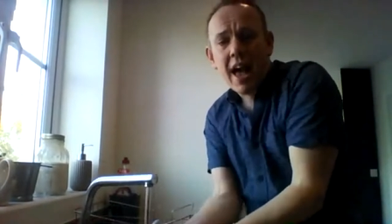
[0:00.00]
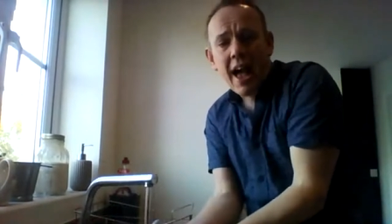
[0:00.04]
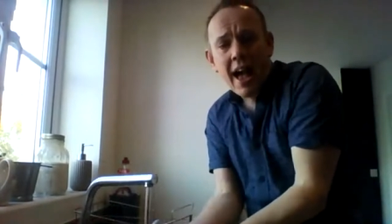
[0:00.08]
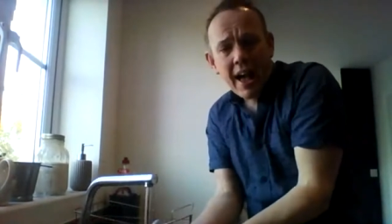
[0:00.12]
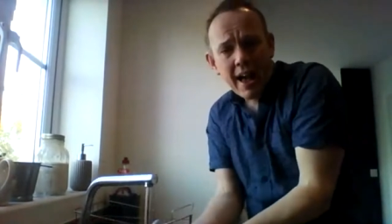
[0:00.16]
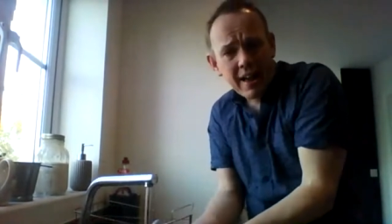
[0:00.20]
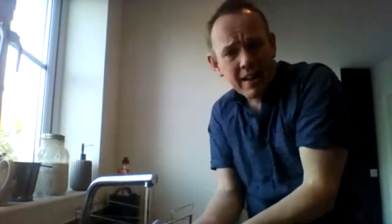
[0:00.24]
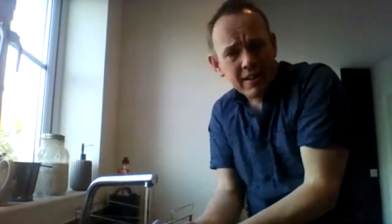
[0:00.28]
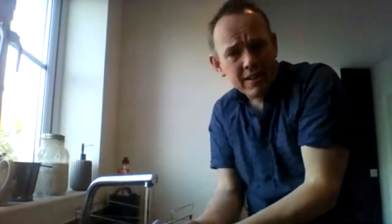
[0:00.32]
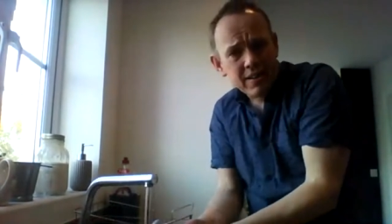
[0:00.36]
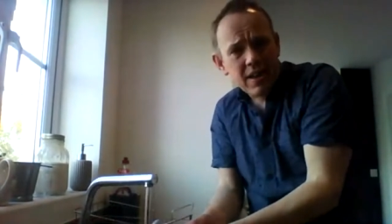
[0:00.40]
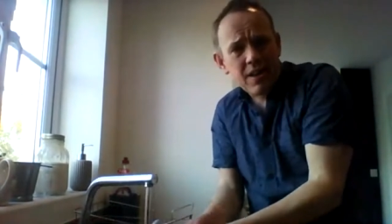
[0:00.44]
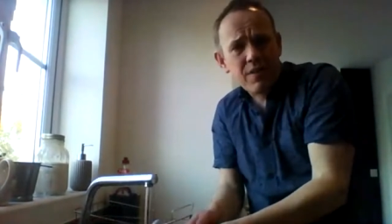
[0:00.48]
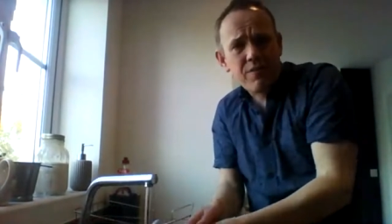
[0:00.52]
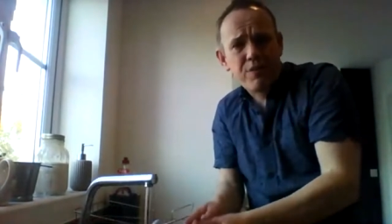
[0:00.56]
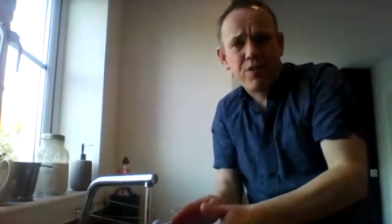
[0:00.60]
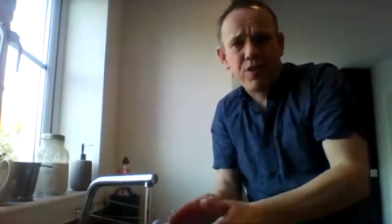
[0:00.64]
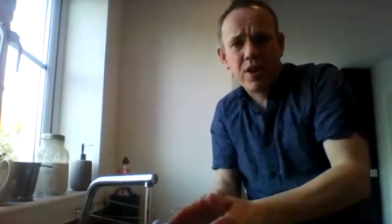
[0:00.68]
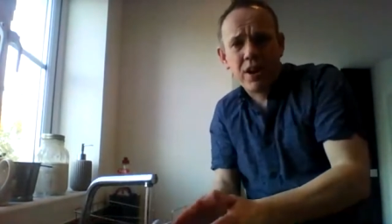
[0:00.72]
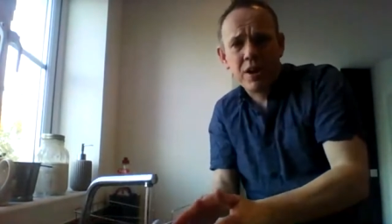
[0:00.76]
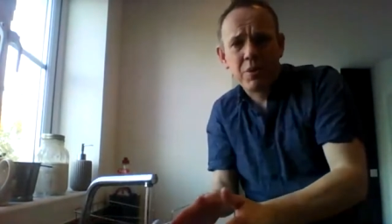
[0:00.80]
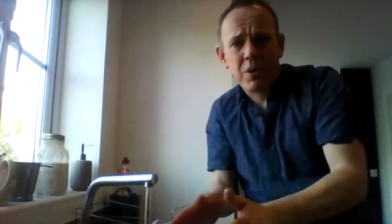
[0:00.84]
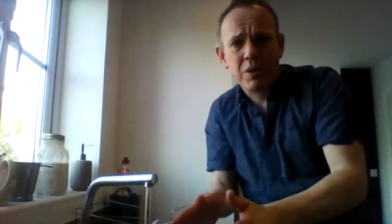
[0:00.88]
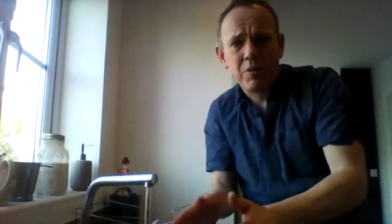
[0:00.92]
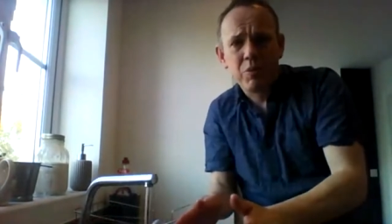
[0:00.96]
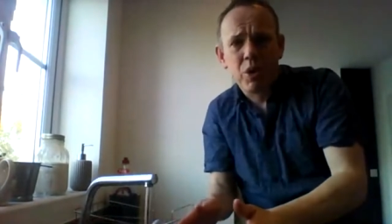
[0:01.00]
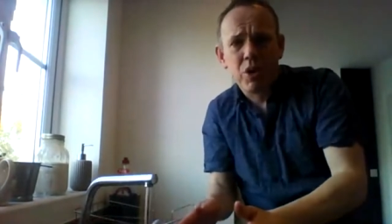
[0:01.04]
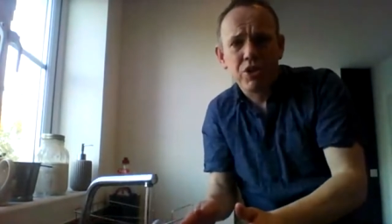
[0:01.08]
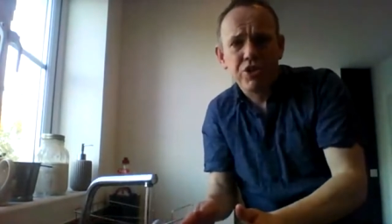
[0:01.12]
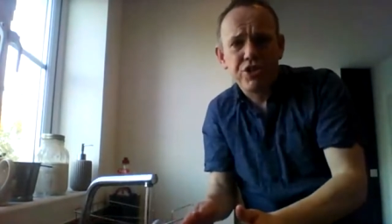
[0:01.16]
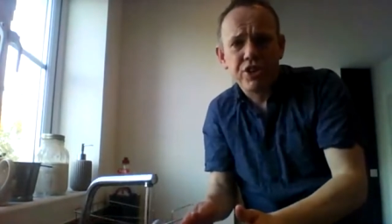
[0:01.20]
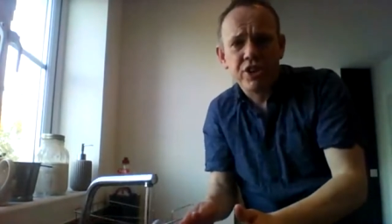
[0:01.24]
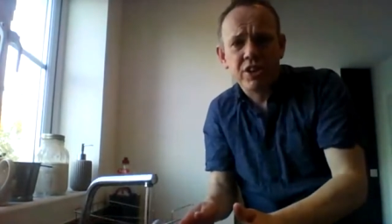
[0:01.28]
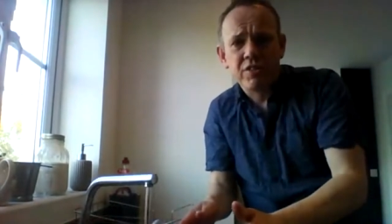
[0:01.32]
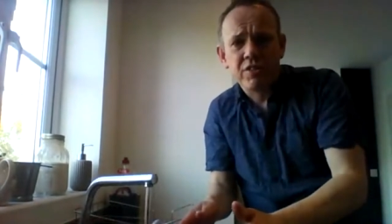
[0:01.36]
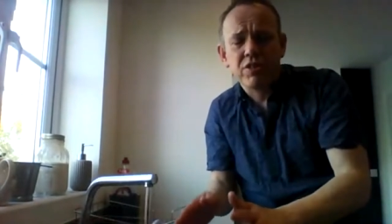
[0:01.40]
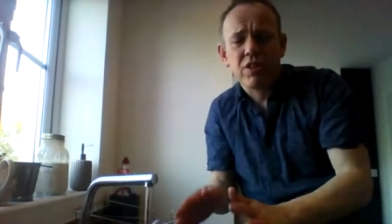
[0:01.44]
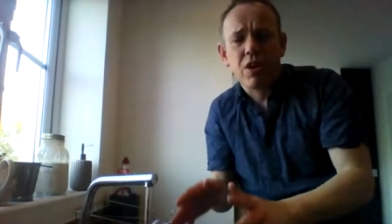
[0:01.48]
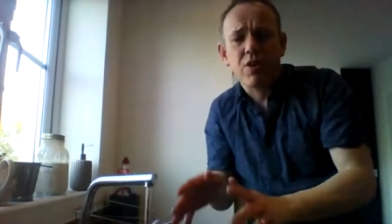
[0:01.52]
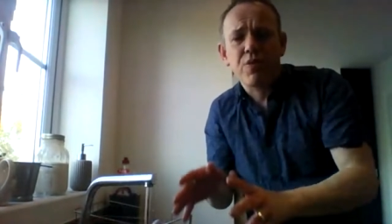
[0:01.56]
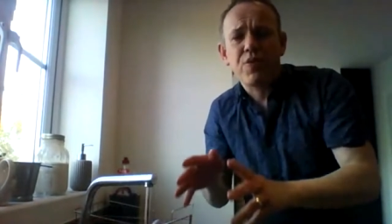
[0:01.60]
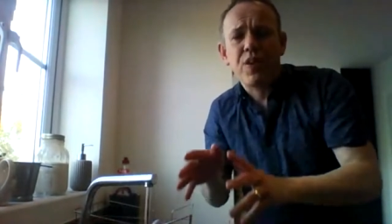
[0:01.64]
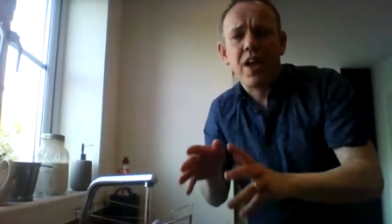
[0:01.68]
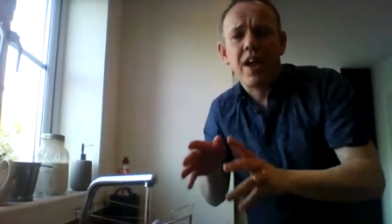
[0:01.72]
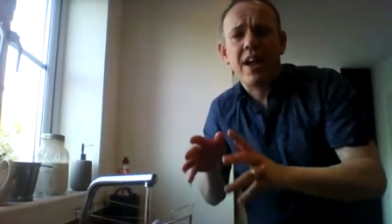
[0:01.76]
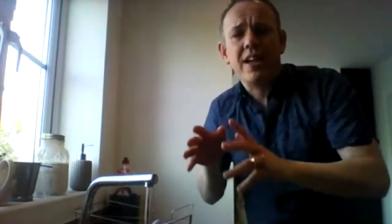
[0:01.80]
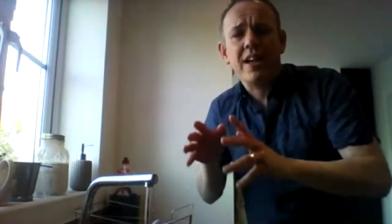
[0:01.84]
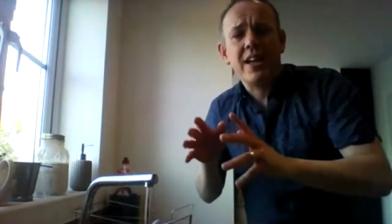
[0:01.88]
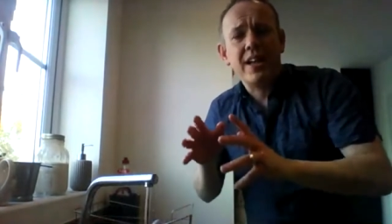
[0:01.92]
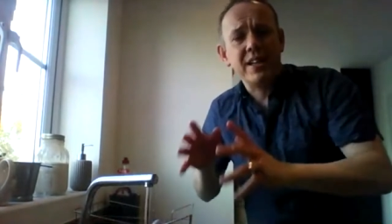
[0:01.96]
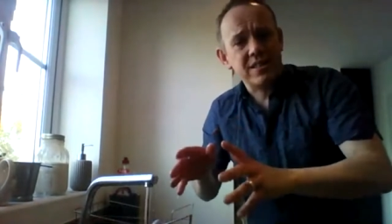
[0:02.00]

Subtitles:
And for anyone watching, don't forget,